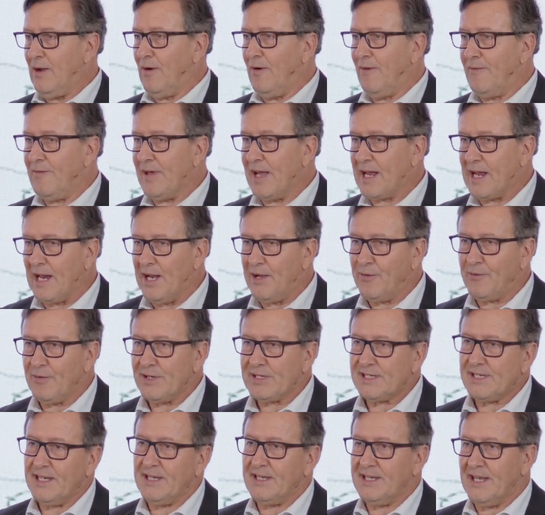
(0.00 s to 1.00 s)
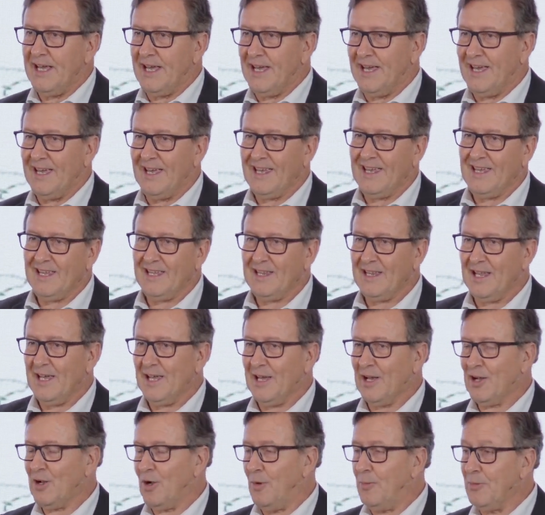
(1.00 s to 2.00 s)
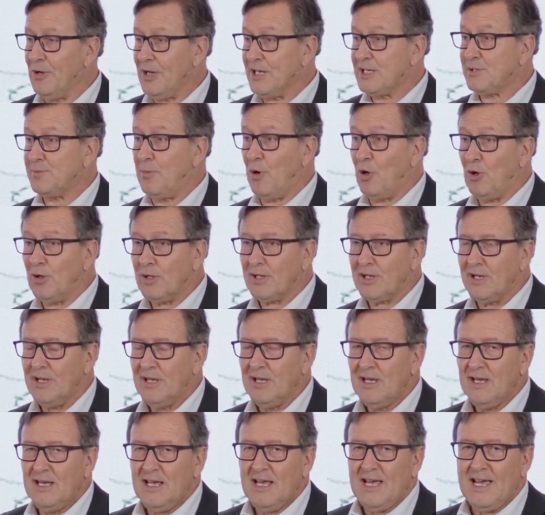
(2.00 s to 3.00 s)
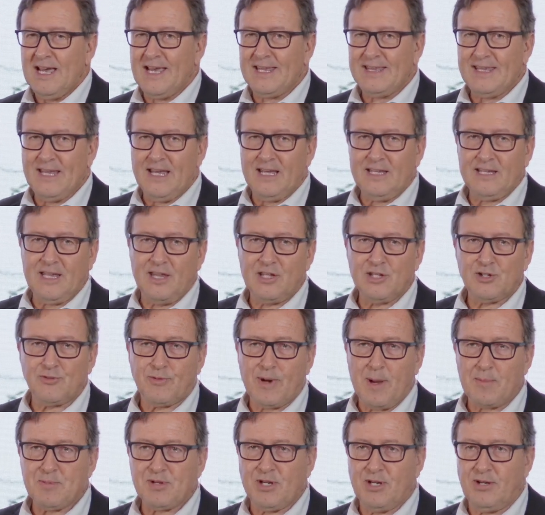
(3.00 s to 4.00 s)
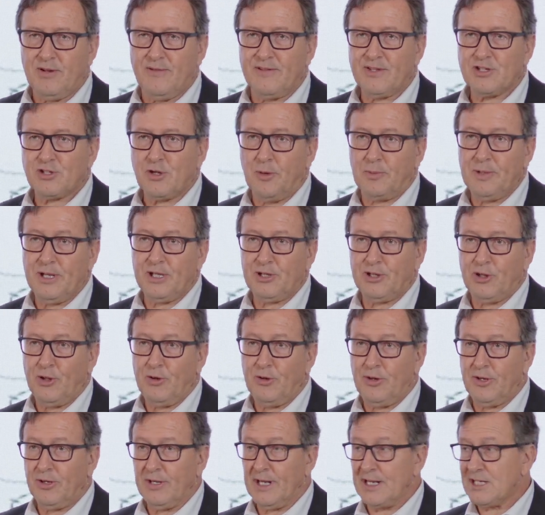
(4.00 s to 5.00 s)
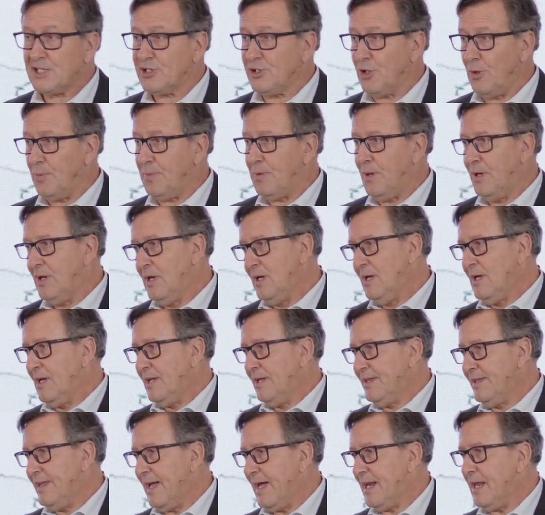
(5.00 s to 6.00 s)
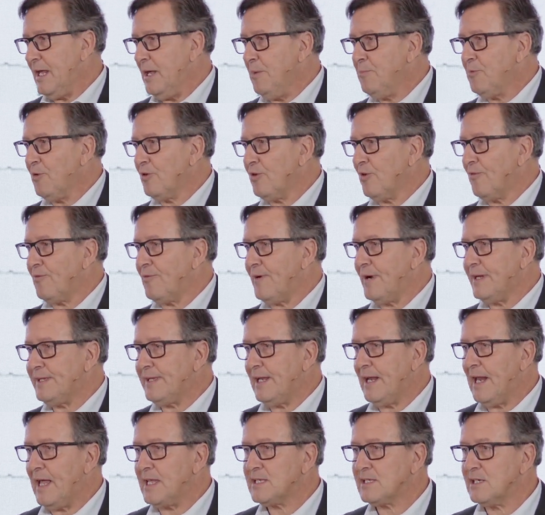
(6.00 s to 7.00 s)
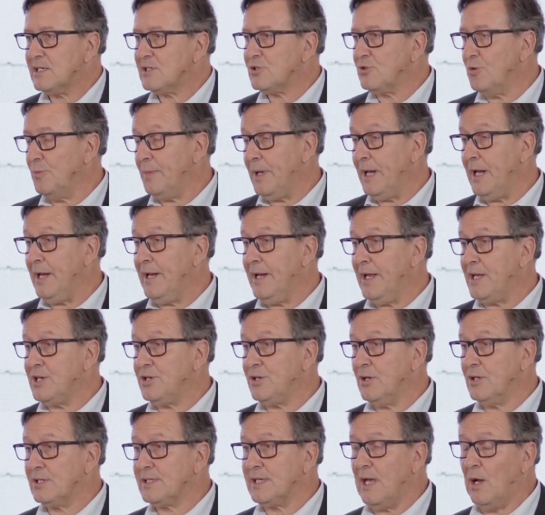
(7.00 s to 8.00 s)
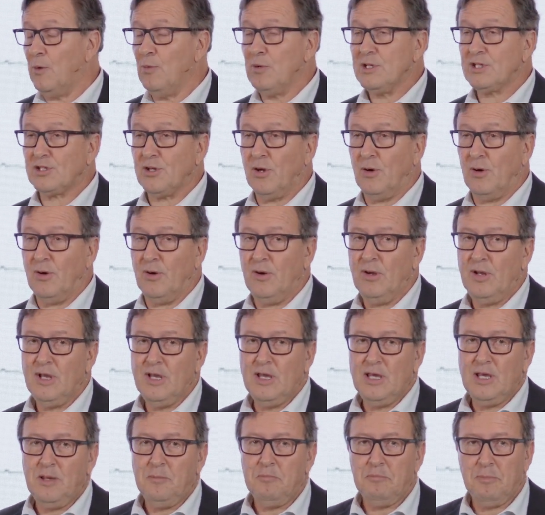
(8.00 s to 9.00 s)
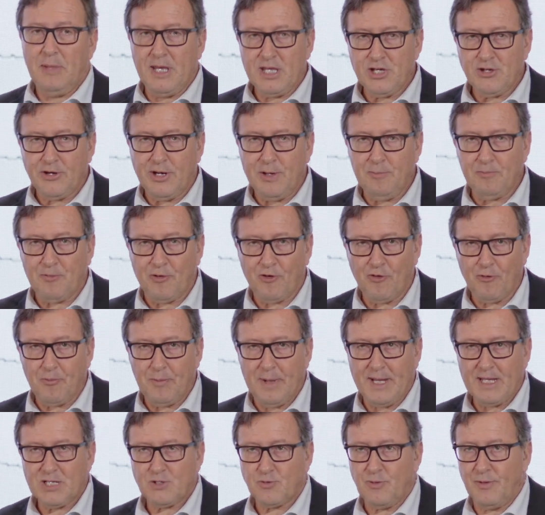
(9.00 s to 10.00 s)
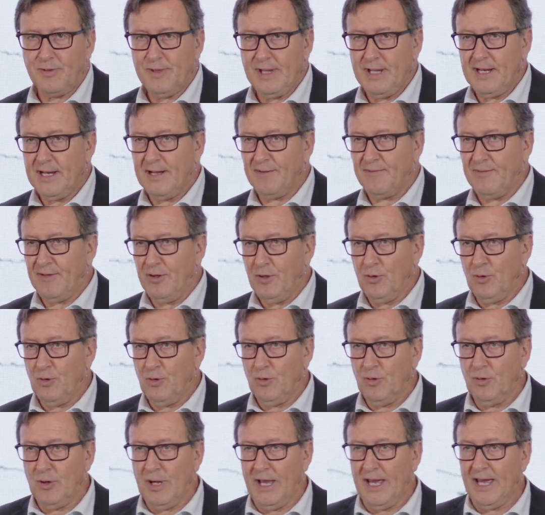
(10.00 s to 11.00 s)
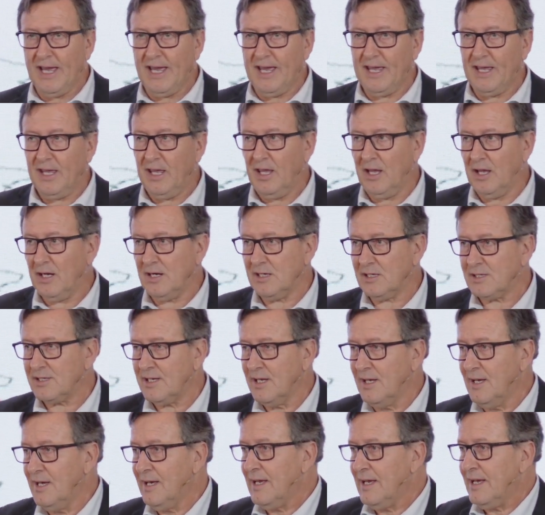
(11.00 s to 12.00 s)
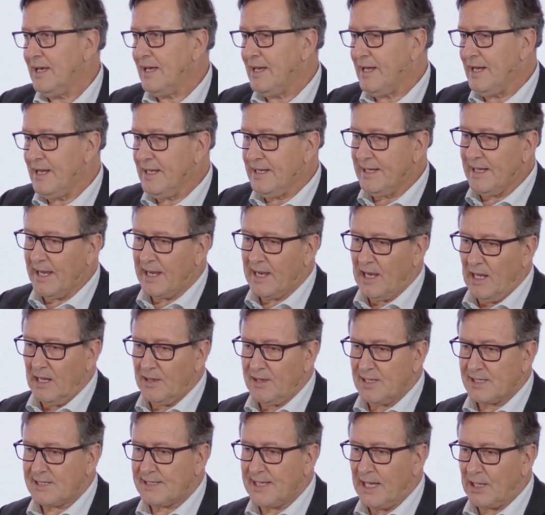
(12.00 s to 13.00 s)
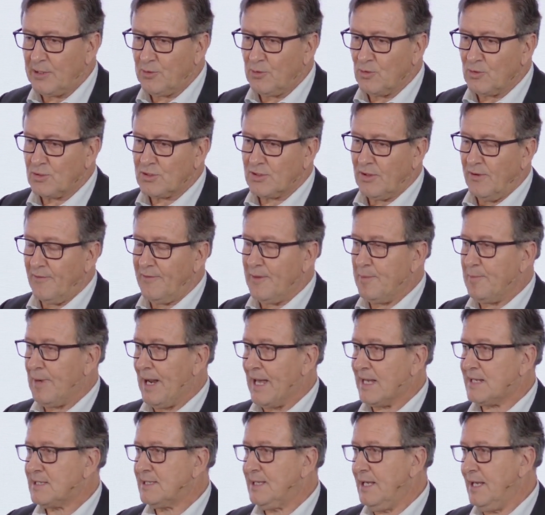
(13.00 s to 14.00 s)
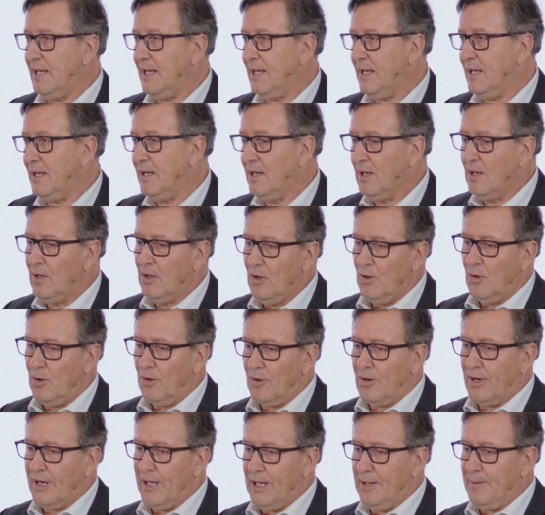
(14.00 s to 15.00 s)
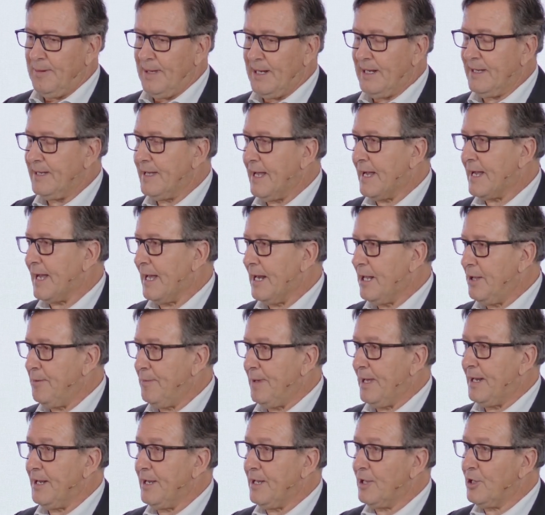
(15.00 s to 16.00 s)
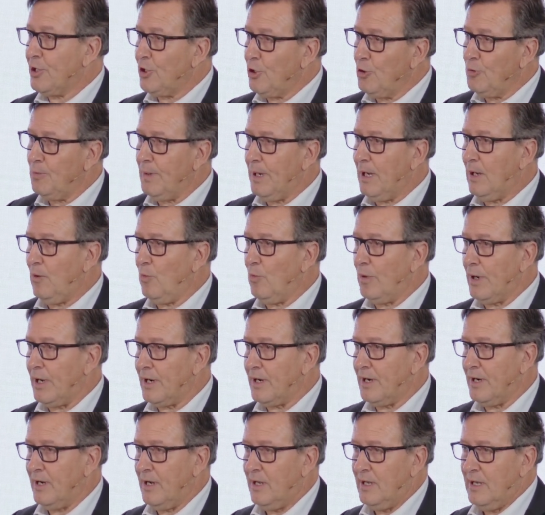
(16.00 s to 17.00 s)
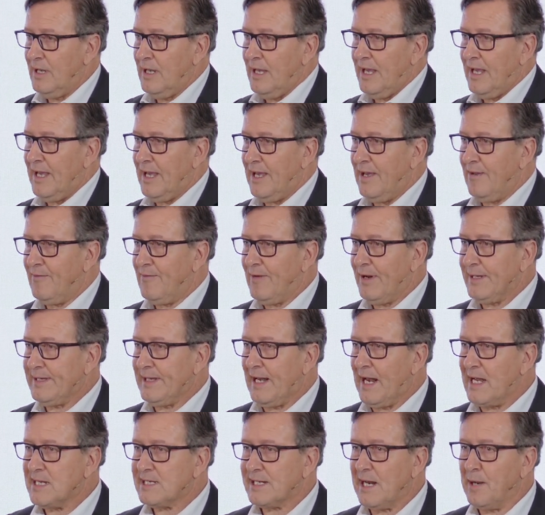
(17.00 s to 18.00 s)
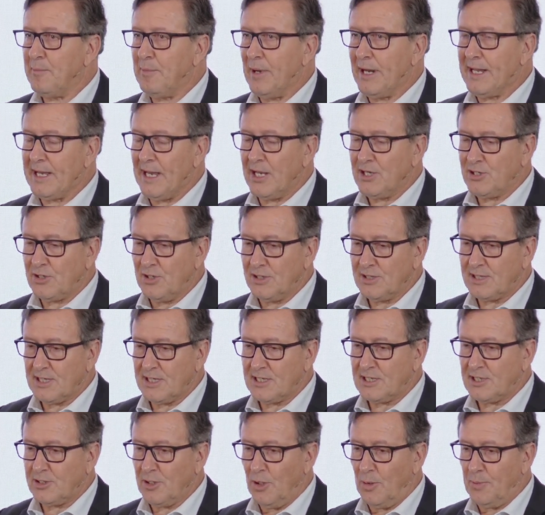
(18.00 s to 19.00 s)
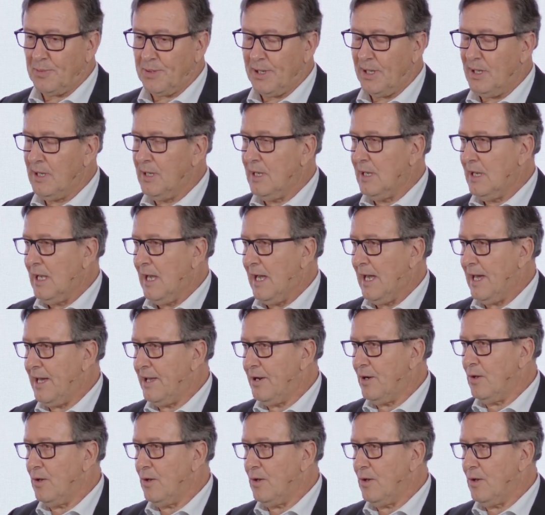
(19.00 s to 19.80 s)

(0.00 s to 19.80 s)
of the countries in the communist bloc, and then the disruption of the Soviet Union stopped that input of fertilizers to many nations, and we saw major improvements within a few years in the health status of the Black Sea, or even in the Caribbean in Cuba, where fertilizer applications stopped, and